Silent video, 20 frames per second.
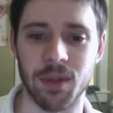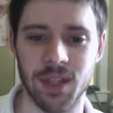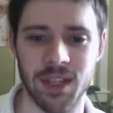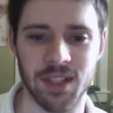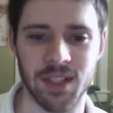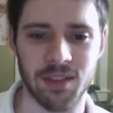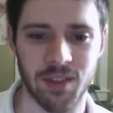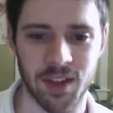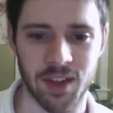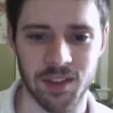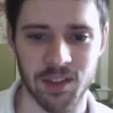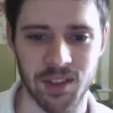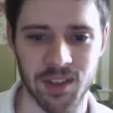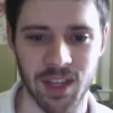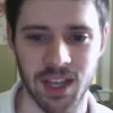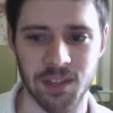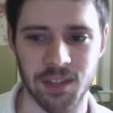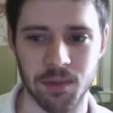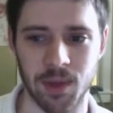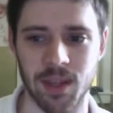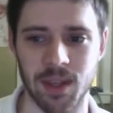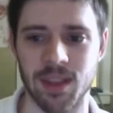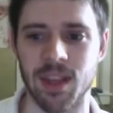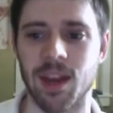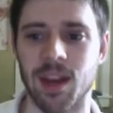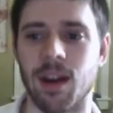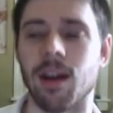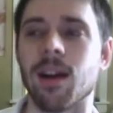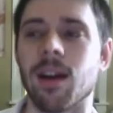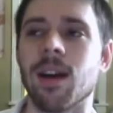days of exercise right
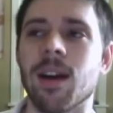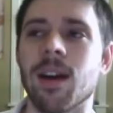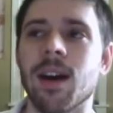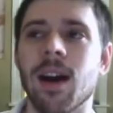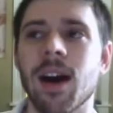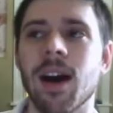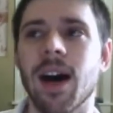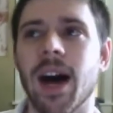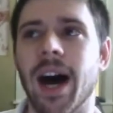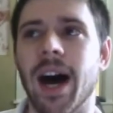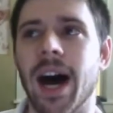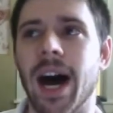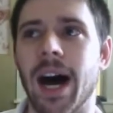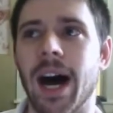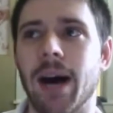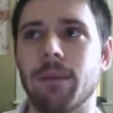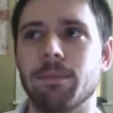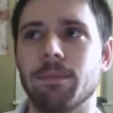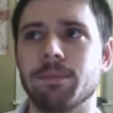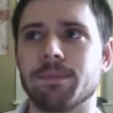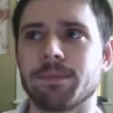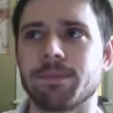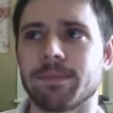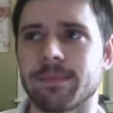there. The